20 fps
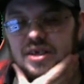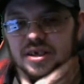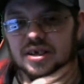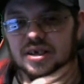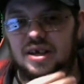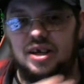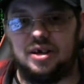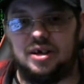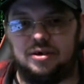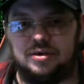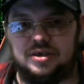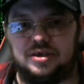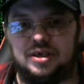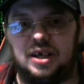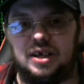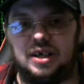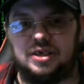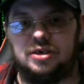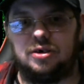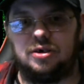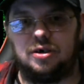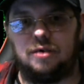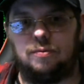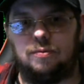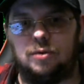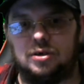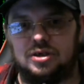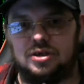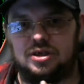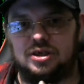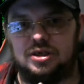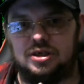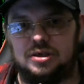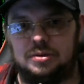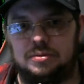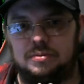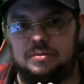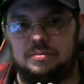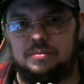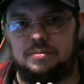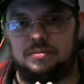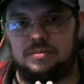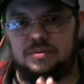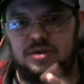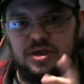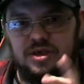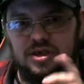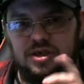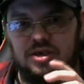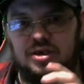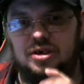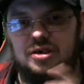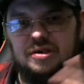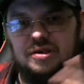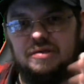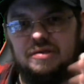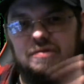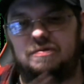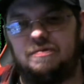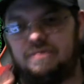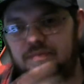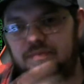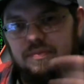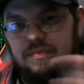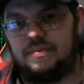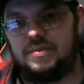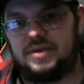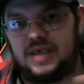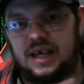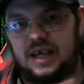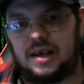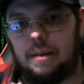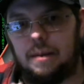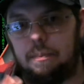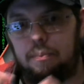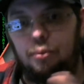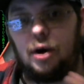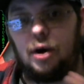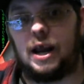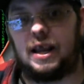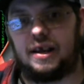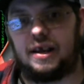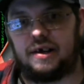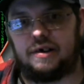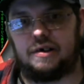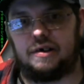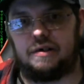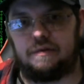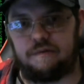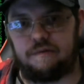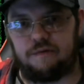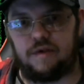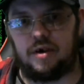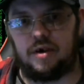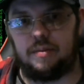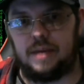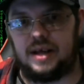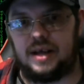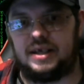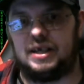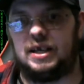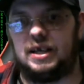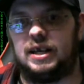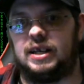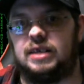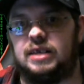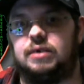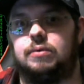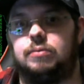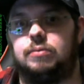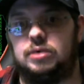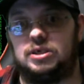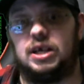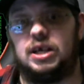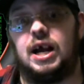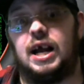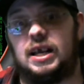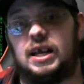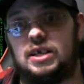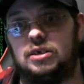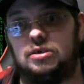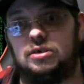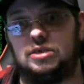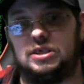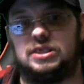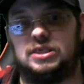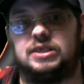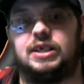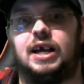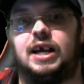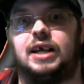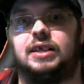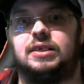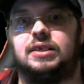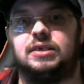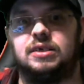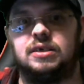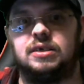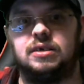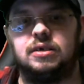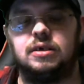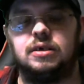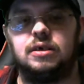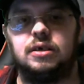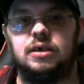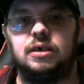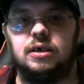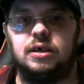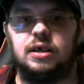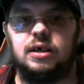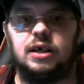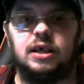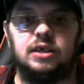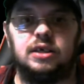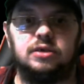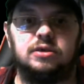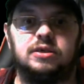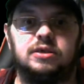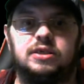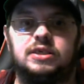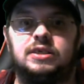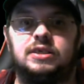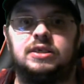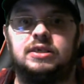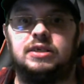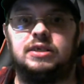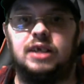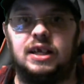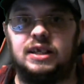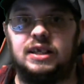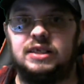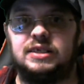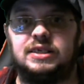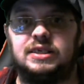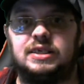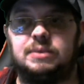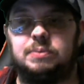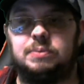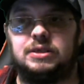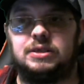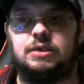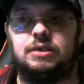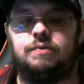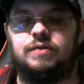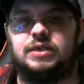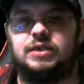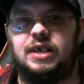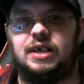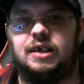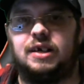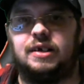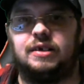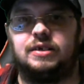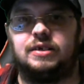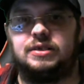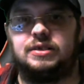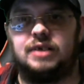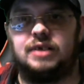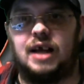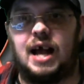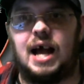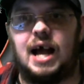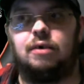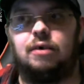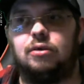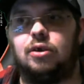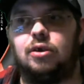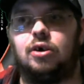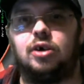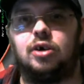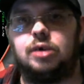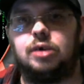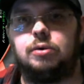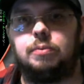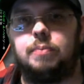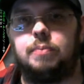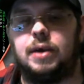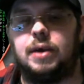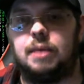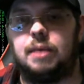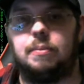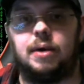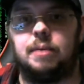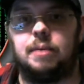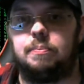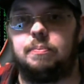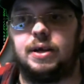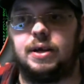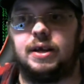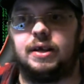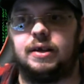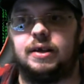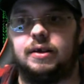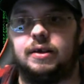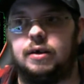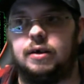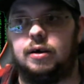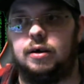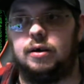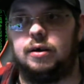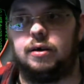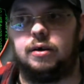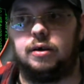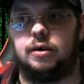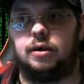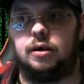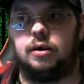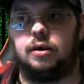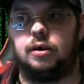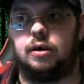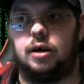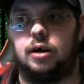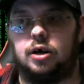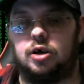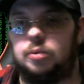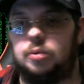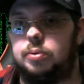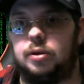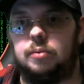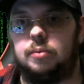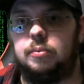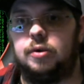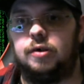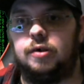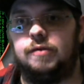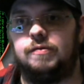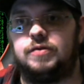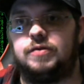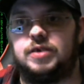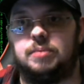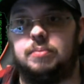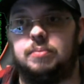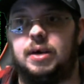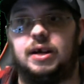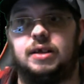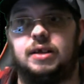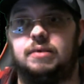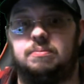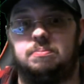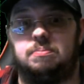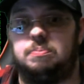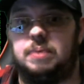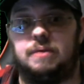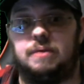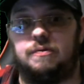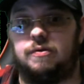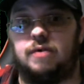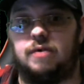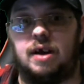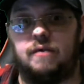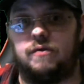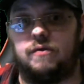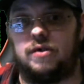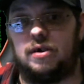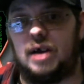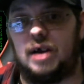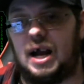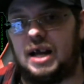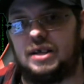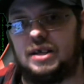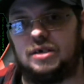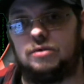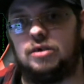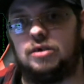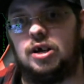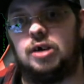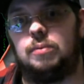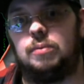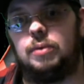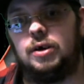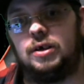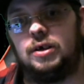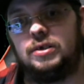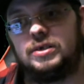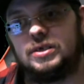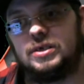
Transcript: he sort of wants to sort of take a break from editing, which I can understand. He didn't specify how long it would be. It might be a couple of months, it might be forever, I don't know. But